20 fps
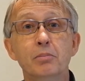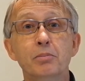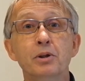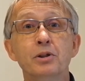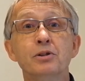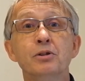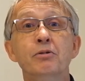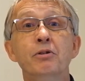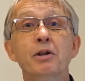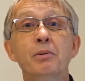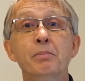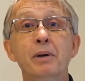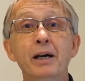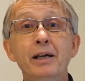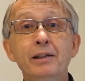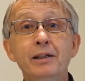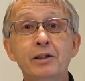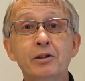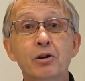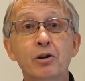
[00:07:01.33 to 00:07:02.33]
but the
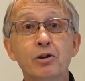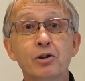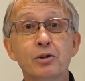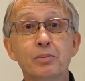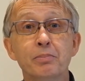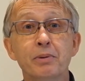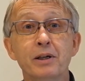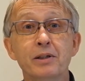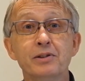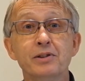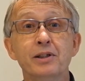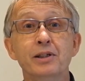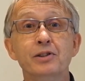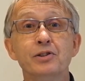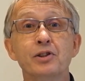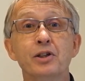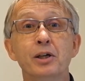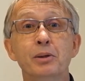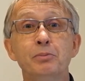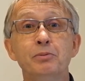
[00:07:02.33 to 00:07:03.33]
remaining occupants
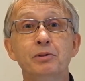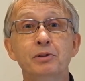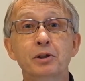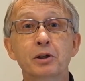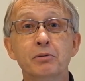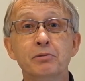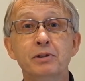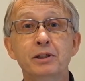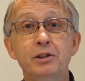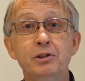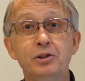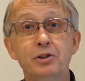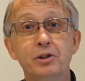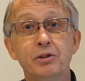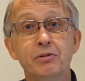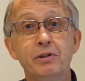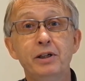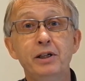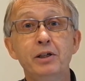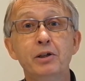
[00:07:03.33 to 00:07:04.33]
escaped without
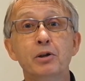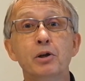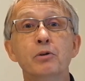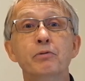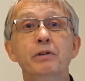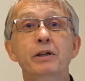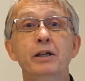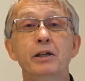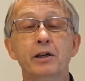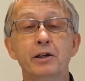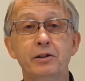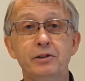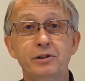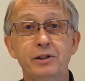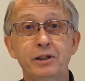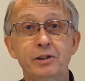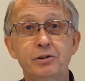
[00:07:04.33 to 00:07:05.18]
injury or with light